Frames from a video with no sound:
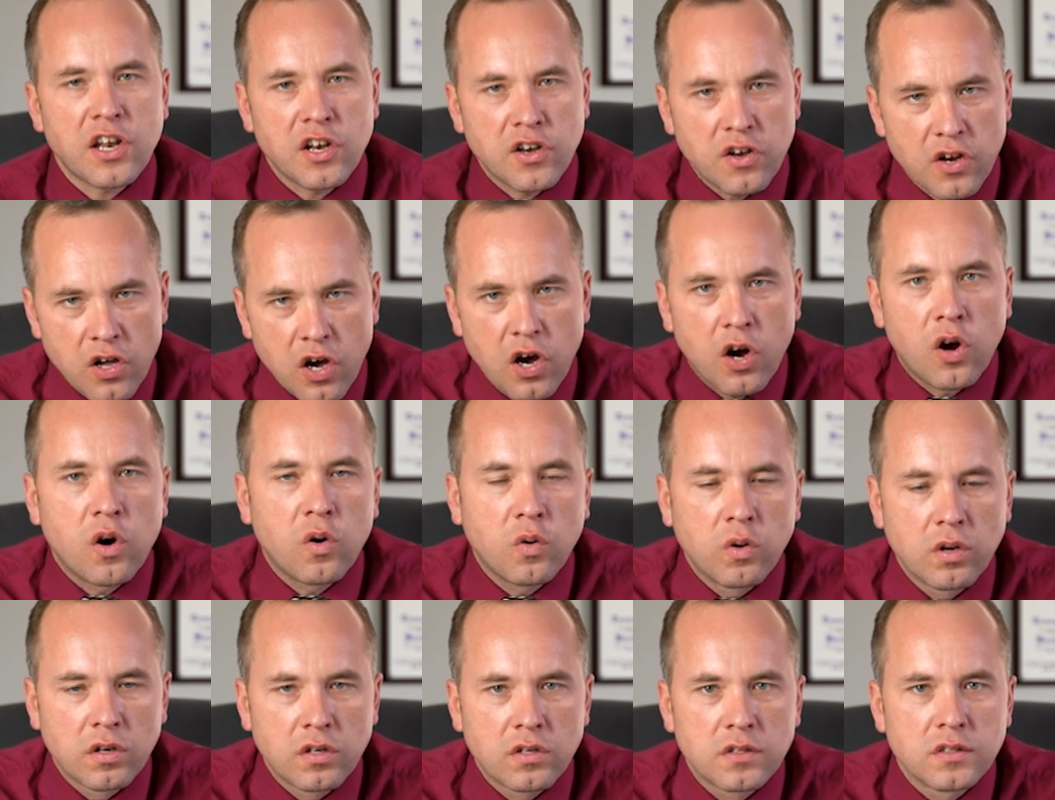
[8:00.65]
to
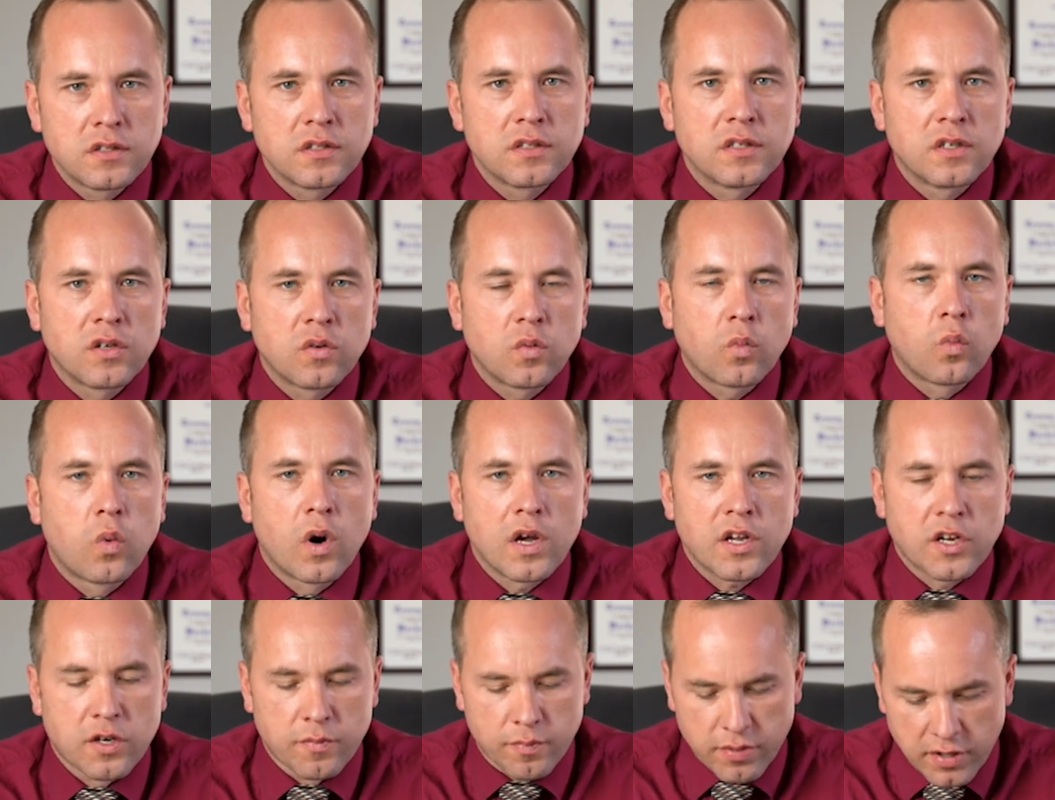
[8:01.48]
know
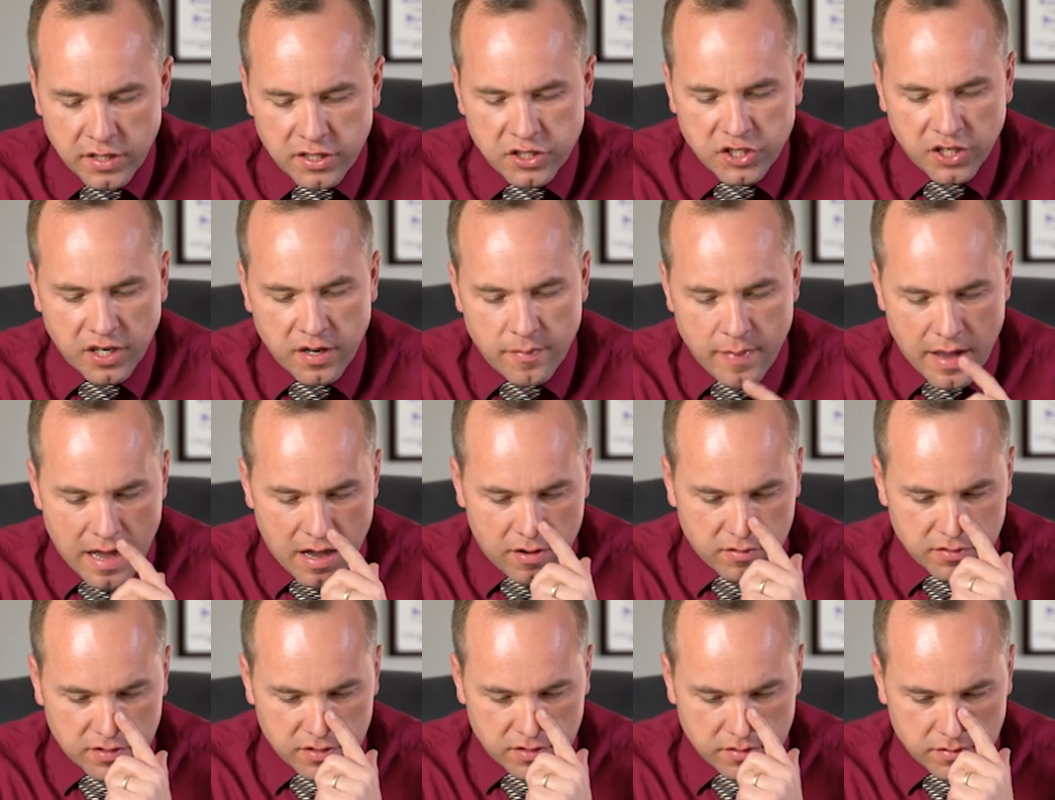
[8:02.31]
what you're preaching
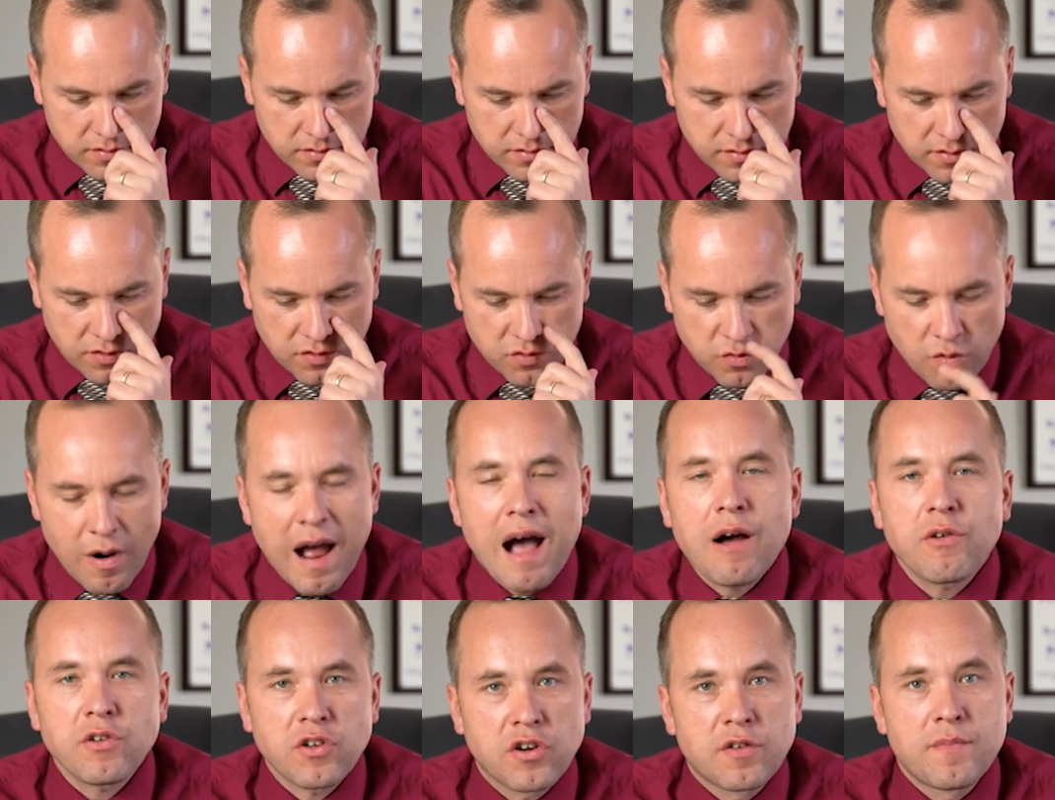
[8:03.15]
about
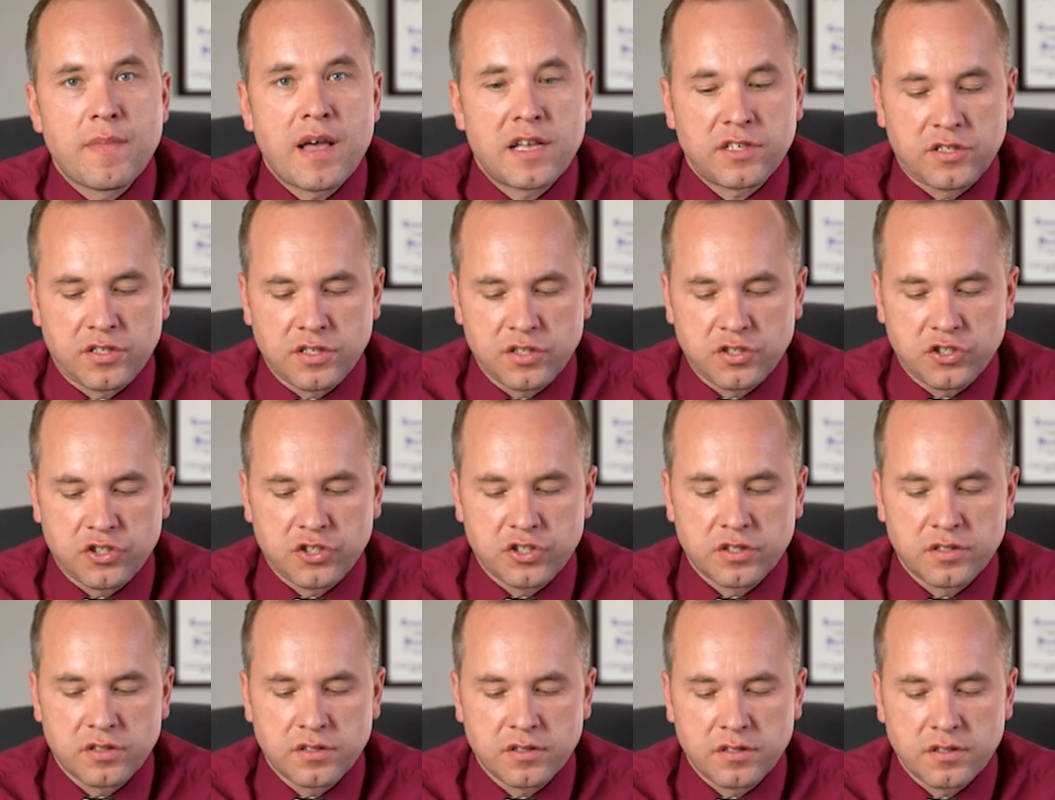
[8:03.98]
throughout your
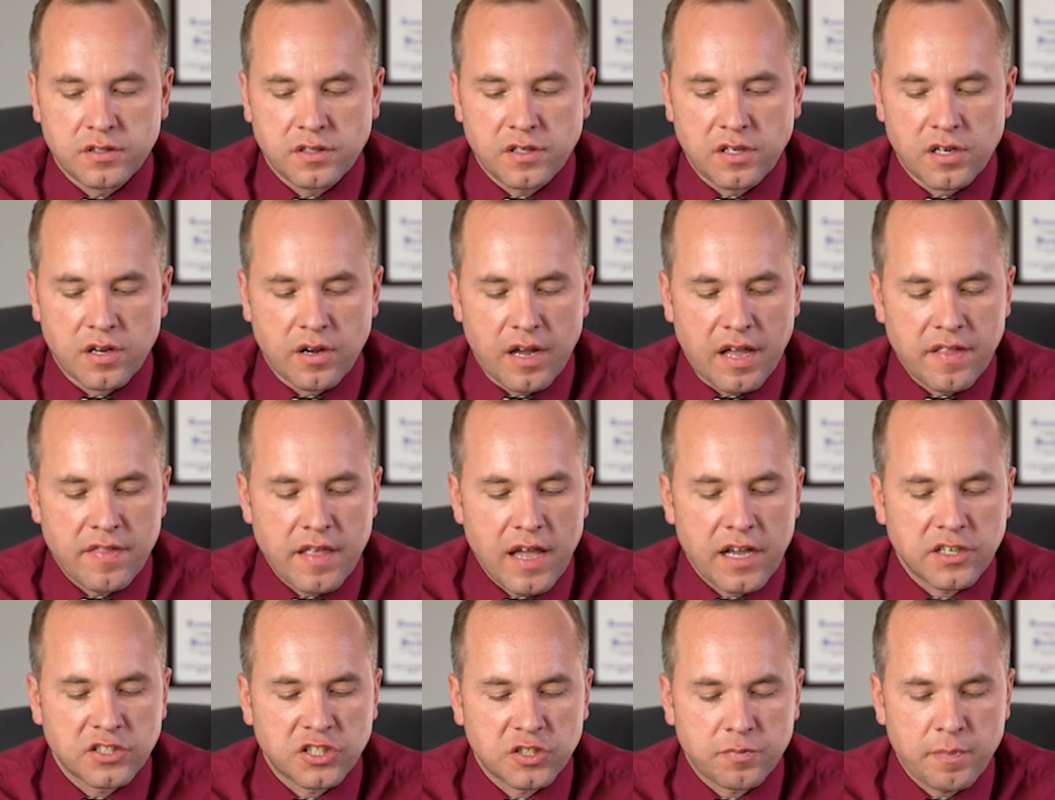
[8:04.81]
message, and
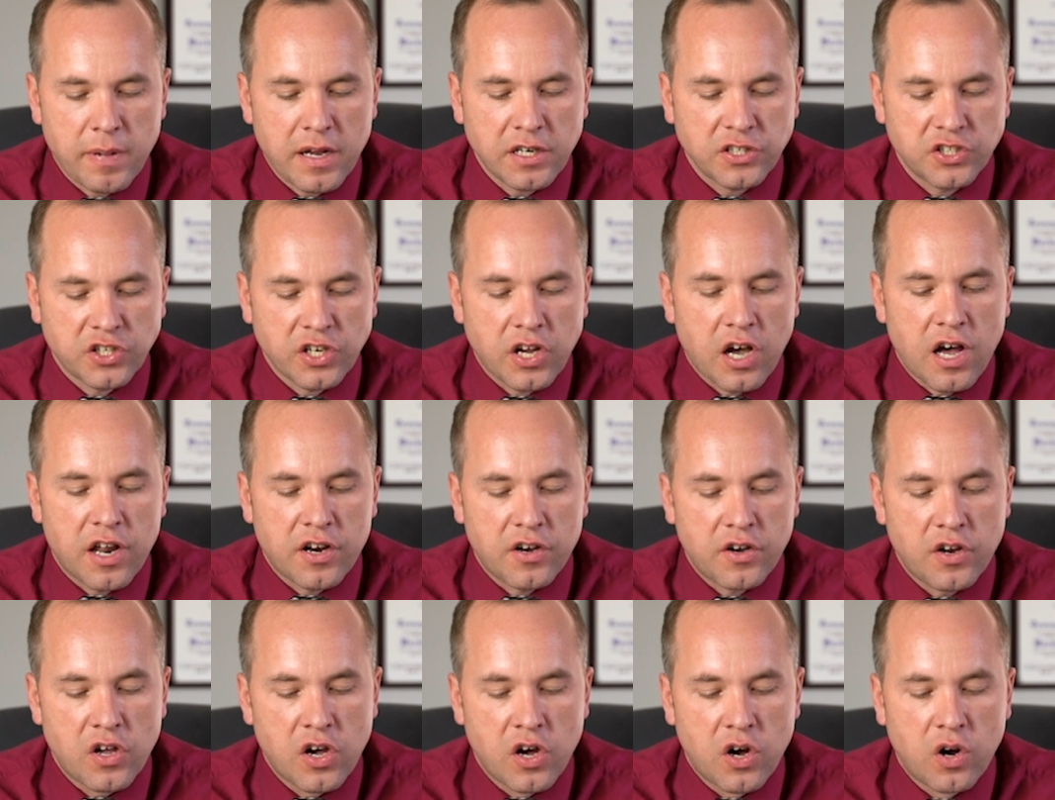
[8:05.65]
they especially ought to
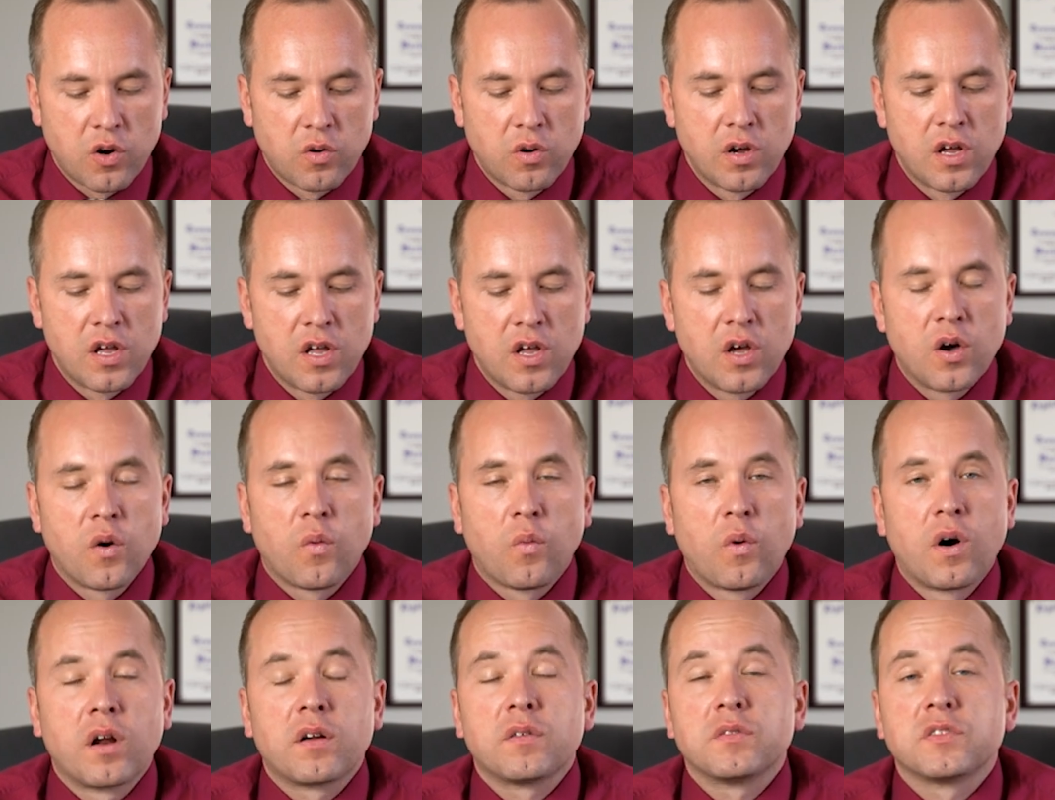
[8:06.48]
know
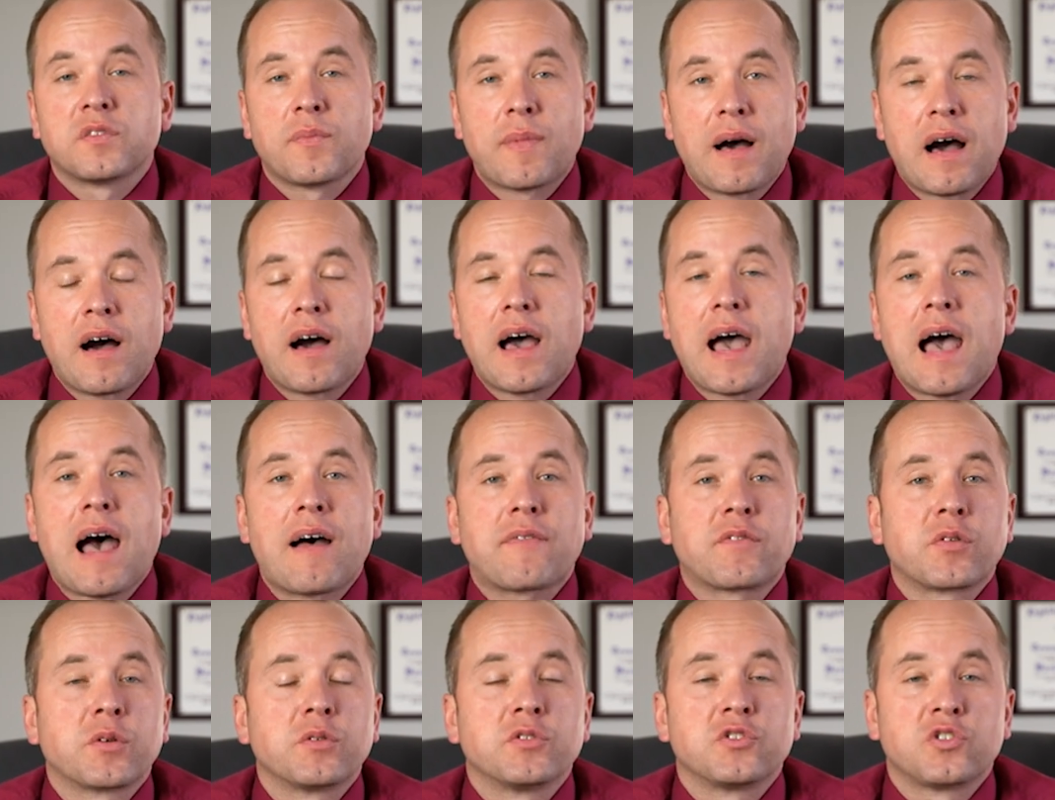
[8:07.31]
what it was about
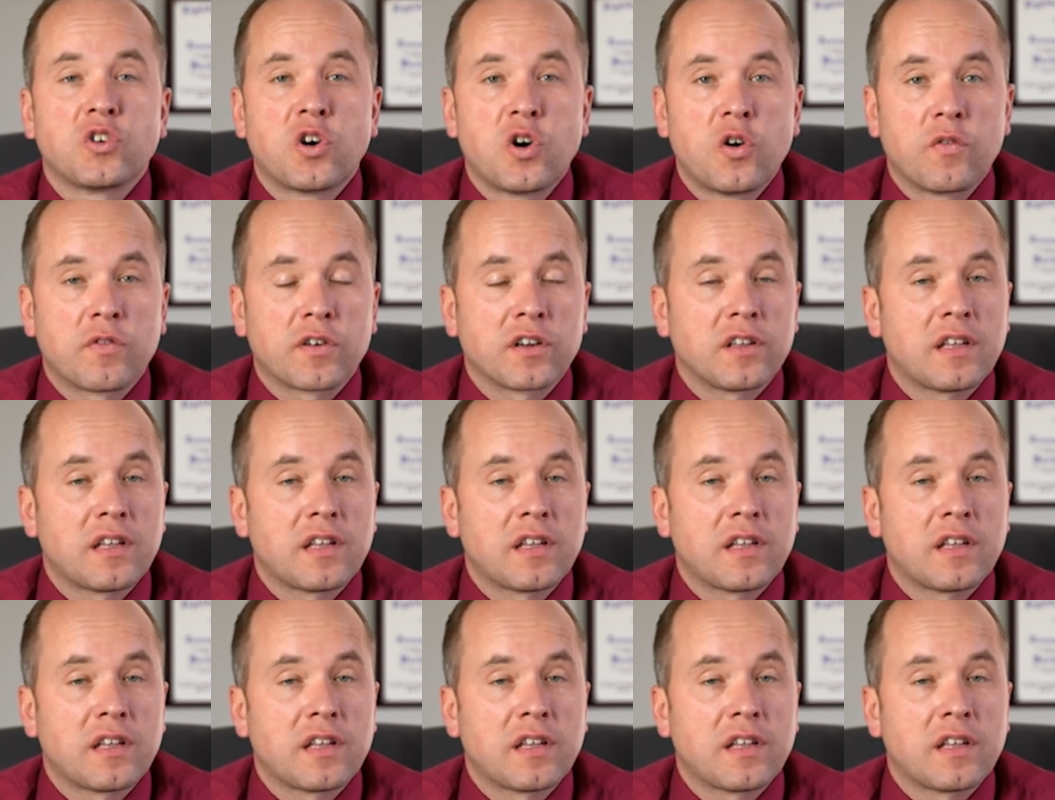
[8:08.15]
after it was over.